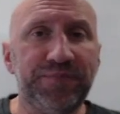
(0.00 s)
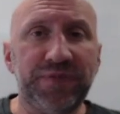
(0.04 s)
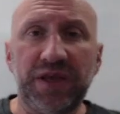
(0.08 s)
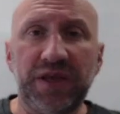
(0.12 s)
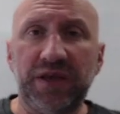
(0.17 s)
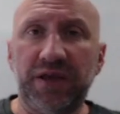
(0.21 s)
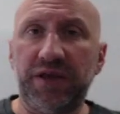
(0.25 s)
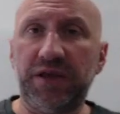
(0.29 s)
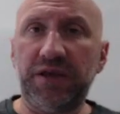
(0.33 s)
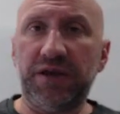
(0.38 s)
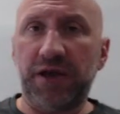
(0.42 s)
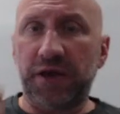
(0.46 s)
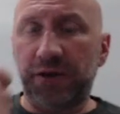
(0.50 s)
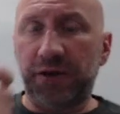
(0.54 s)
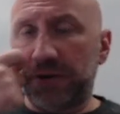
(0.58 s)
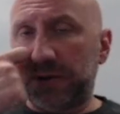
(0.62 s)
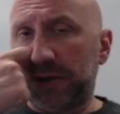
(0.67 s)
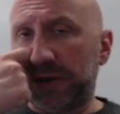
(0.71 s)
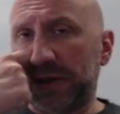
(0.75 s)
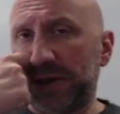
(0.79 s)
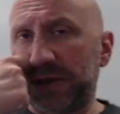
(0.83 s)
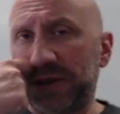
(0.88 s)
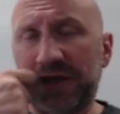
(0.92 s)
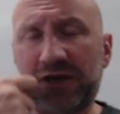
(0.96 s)
you know,
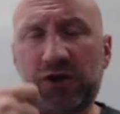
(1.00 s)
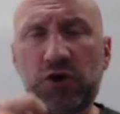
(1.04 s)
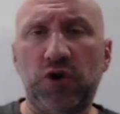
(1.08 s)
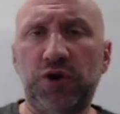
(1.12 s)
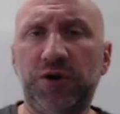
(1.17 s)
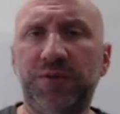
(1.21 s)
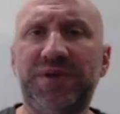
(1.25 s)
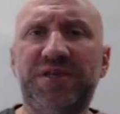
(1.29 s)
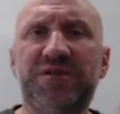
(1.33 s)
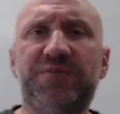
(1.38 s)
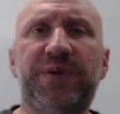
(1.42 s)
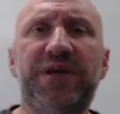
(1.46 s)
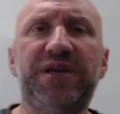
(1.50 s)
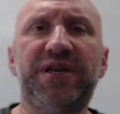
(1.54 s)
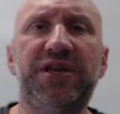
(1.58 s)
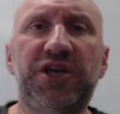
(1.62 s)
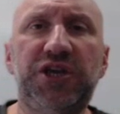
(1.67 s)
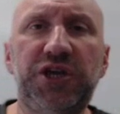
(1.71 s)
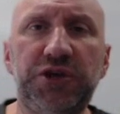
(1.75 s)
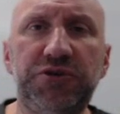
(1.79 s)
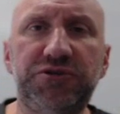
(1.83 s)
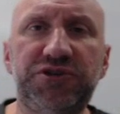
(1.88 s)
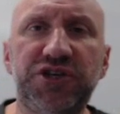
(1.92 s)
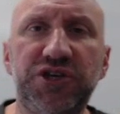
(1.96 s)
the economy has been
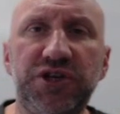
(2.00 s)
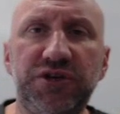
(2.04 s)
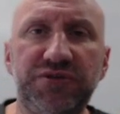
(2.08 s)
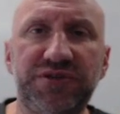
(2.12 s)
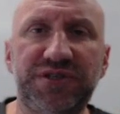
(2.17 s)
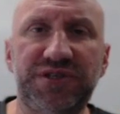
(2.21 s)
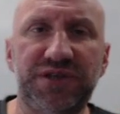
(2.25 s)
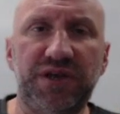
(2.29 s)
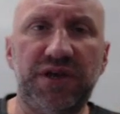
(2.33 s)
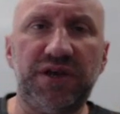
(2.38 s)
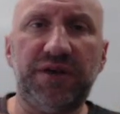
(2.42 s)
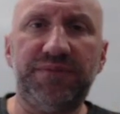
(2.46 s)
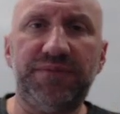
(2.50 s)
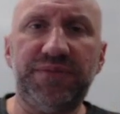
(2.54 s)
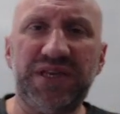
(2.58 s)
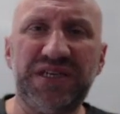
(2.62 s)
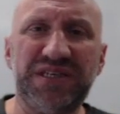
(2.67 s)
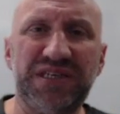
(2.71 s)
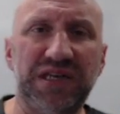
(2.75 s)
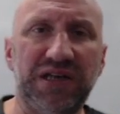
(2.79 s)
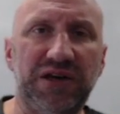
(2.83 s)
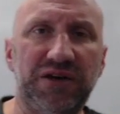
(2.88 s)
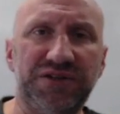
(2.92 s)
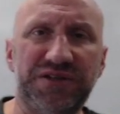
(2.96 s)
huge news this
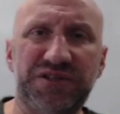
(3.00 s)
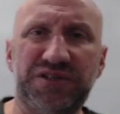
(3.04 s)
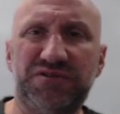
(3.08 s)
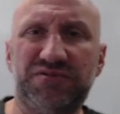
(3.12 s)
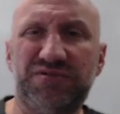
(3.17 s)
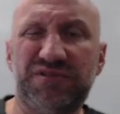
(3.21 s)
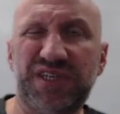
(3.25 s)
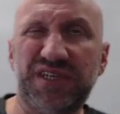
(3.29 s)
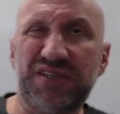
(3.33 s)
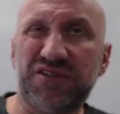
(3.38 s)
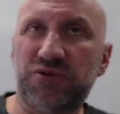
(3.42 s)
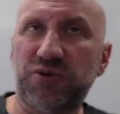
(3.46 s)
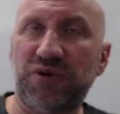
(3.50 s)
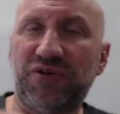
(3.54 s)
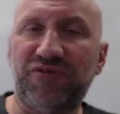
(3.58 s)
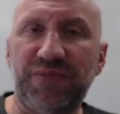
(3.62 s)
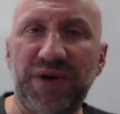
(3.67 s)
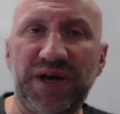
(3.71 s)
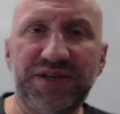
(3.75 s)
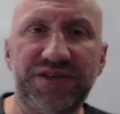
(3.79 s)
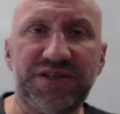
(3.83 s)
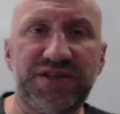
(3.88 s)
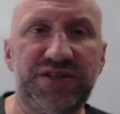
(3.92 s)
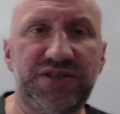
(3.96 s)
last 6-12
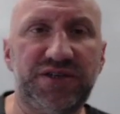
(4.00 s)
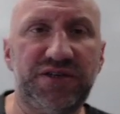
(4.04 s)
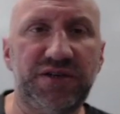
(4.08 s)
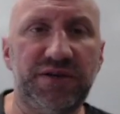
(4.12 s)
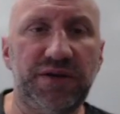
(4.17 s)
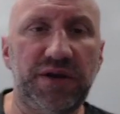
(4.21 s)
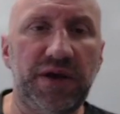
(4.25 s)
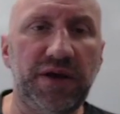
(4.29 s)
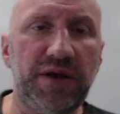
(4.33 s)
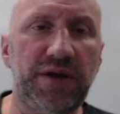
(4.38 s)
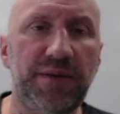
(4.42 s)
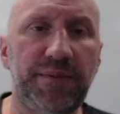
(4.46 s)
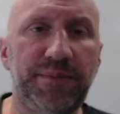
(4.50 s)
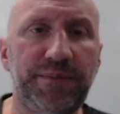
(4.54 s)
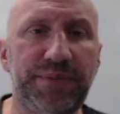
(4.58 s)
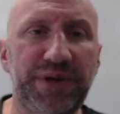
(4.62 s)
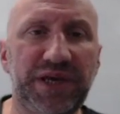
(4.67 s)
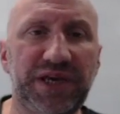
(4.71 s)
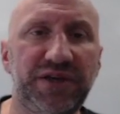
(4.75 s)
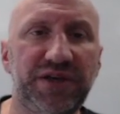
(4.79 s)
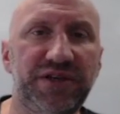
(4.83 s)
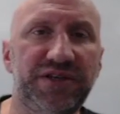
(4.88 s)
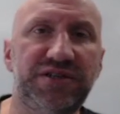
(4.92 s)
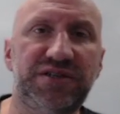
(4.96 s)
months
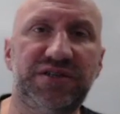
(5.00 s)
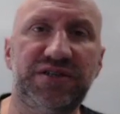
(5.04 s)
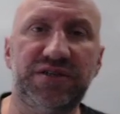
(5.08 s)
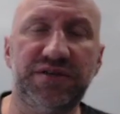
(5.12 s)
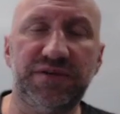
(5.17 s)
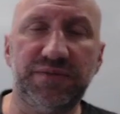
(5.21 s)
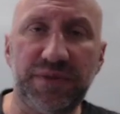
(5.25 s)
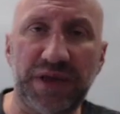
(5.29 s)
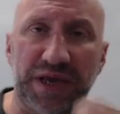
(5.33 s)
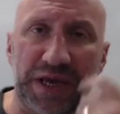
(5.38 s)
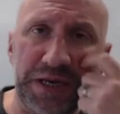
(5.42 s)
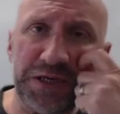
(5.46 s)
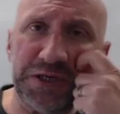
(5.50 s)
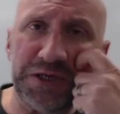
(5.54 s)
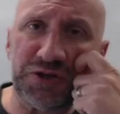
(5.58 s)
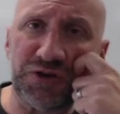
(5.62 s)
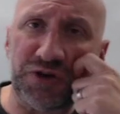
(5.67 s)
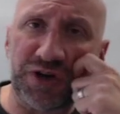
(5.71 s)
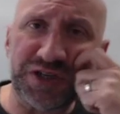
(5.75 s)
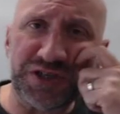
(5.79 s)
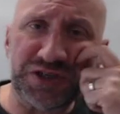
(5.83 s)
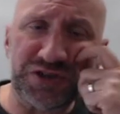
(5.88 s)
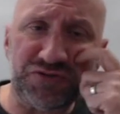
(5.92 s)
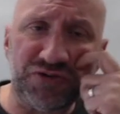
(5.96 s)
because
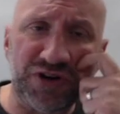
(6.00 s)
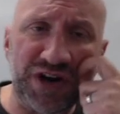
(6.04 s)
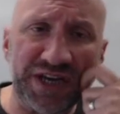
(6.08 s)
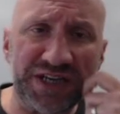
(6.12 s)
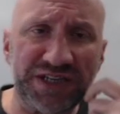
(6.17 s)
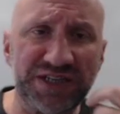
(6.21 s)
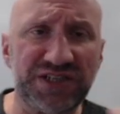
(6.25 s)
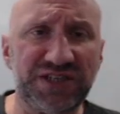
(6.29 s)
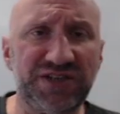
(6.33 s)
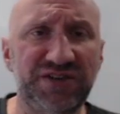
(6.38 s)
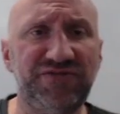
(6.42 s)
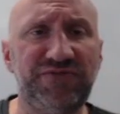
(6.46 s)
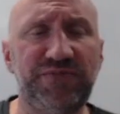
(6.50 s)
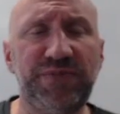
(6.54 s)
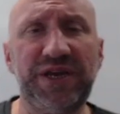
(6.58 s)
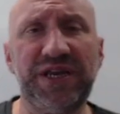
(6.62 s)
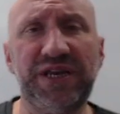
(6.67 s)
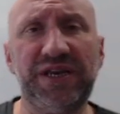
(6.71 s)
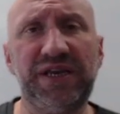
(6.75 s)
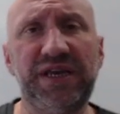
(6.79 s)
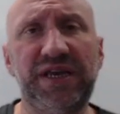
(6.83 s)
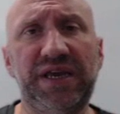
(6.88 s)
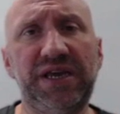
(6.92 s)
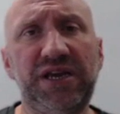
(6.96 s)
interest rates have been
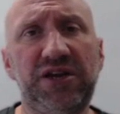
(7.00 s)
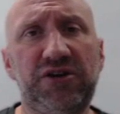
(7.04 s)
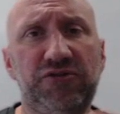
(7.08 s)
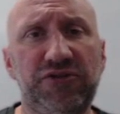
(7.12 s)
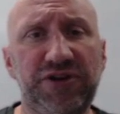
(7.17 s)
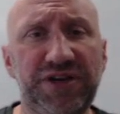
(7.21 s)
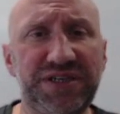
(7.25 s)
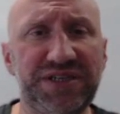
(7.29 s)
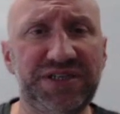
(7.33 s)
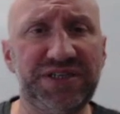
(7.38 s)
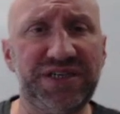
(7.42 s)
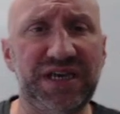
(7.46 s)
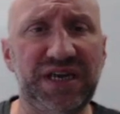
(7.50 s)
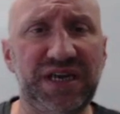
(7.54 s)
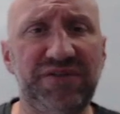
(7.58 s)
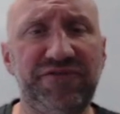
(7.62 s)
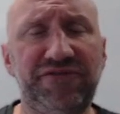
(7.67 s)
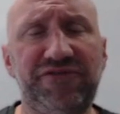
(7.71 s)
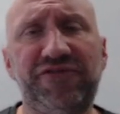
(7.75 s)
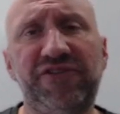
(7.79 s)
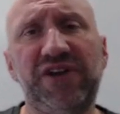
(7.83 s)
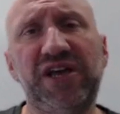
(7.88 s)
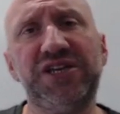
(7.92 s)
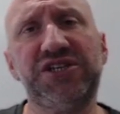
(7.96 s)
increasing,
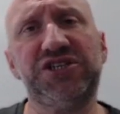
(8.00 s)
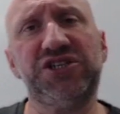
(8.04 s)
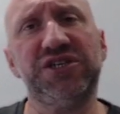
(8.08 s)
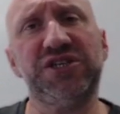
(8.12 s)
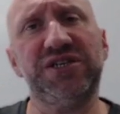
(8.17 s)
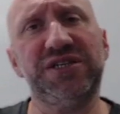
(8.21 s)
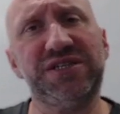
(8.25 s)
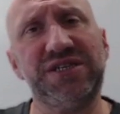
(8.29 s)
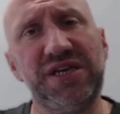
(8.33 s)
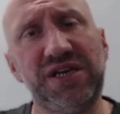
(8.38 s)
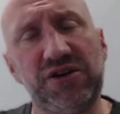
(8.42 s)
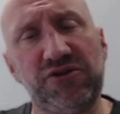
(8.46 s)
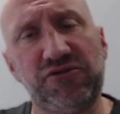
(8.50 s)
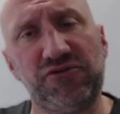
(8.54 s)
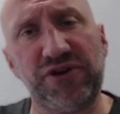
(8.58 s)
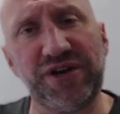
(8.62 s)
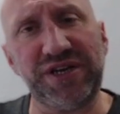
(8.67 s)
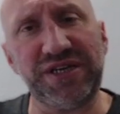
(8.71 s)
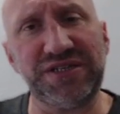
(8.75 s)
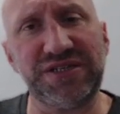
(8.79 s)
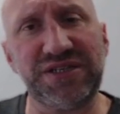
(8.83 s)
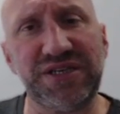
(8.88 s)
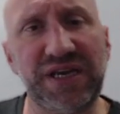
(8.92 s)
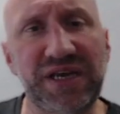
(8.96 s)
inflation is
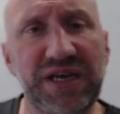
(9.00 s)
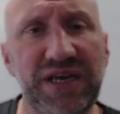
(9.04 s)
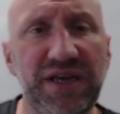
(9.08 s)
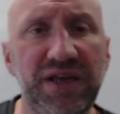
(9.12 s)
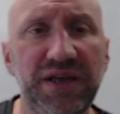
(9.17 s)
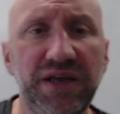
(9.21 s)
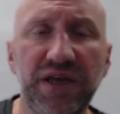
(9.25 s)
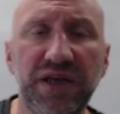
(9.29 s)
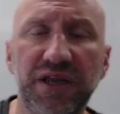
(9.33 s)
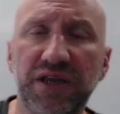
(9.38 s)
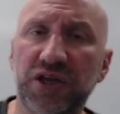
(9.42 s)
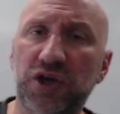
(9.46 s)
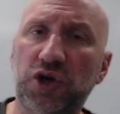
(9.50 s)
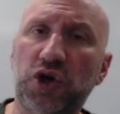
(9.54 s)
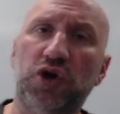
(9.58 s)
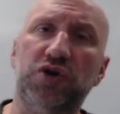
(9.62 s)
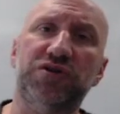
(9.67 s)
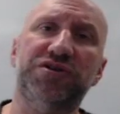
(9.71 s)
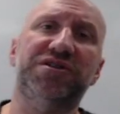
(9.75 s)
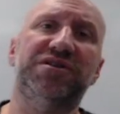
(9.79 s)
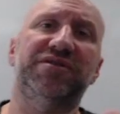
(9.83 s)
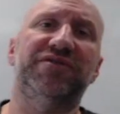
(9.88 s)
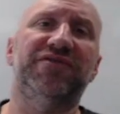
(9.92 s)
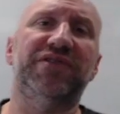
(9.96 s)
increasing, the cost
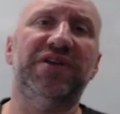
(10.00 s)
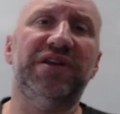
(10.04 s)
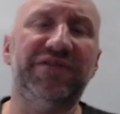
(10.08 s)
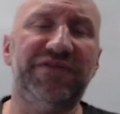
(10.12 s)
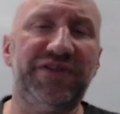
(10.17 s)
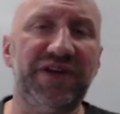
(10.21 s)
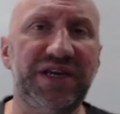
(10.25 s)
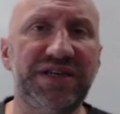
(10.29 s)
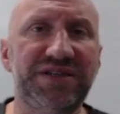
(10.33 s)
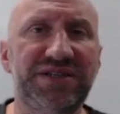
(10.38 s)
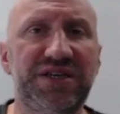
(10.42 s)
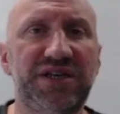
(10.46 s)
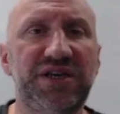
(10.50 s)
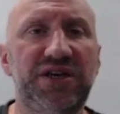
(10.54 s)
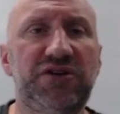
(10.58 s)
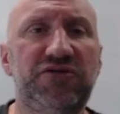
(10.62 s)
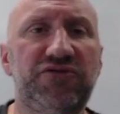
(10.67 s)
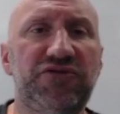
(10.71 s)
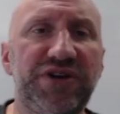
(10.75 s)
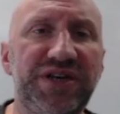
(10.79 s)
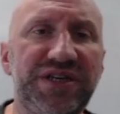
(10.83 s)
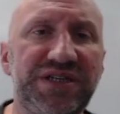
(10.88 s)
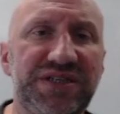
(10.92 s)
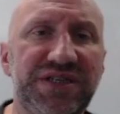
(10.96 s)
of living is
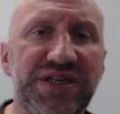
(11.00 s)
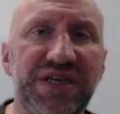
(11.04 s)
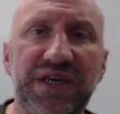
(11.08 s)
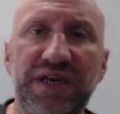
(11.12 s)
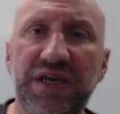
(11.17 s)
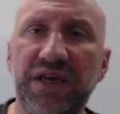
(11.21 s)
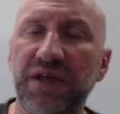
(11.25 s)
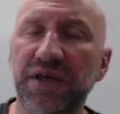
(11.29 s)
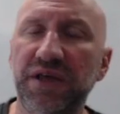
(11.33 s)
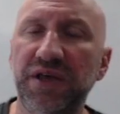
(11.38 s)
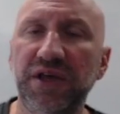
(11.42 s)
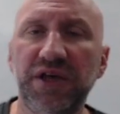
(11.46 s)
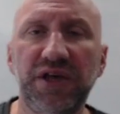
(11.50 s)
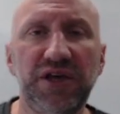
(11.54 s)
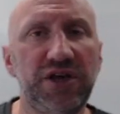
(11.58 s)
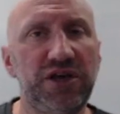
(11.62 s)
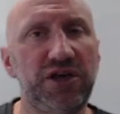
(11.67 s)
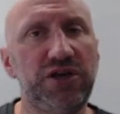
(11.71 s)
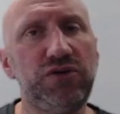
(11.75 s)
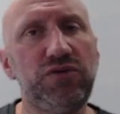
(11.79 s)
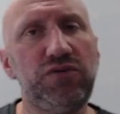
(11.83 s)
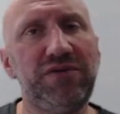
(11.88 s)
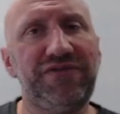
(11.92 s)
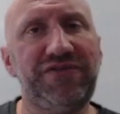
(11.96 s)
increasing, and
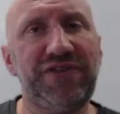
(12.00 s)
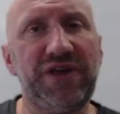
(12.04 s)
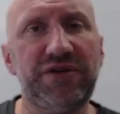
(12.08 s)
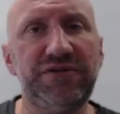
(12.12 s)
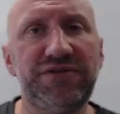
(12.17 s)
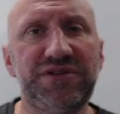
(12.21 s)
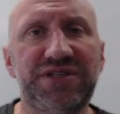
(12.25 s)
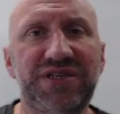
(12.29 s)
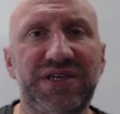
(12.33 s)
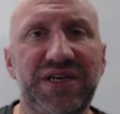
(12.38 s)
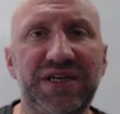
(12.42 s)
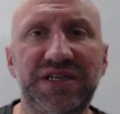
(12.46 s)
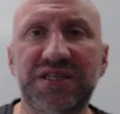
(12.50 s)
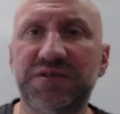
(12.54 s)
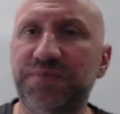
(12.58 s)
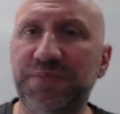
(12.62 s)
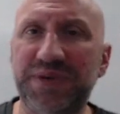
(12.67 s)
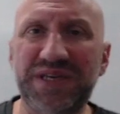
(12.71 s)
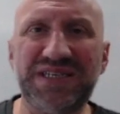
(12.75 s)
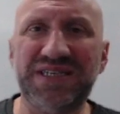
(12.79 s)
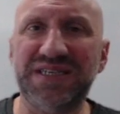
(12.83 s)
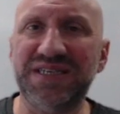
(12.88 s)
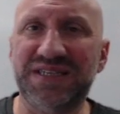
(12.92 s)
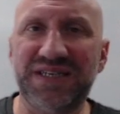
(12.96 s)
all of those things
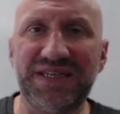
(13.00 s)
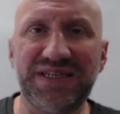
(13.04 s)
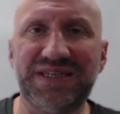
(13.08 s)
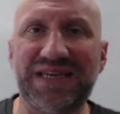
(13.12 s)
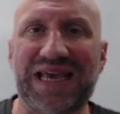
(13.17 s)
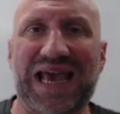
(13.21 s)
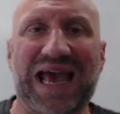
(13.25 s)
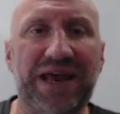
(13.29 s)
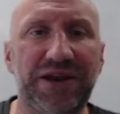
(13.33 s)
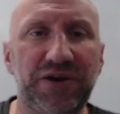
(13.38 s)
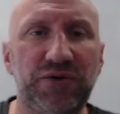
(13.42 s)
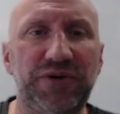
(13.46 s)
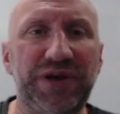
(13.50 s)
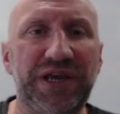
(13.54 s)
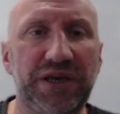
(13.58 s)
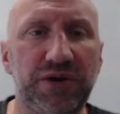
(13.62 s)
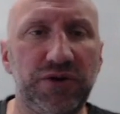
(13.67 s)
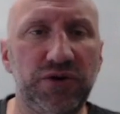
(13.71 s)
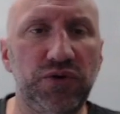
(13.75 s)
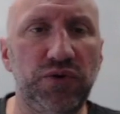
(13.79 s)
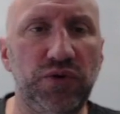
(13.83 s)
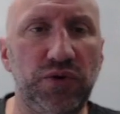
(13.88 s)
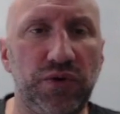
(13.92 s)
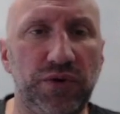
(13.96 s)
businesses cannot
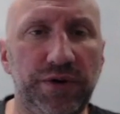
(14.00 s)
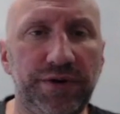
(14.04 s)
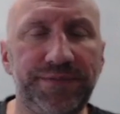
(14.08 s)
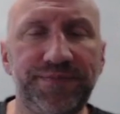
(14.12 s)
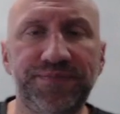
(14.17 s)
ignore.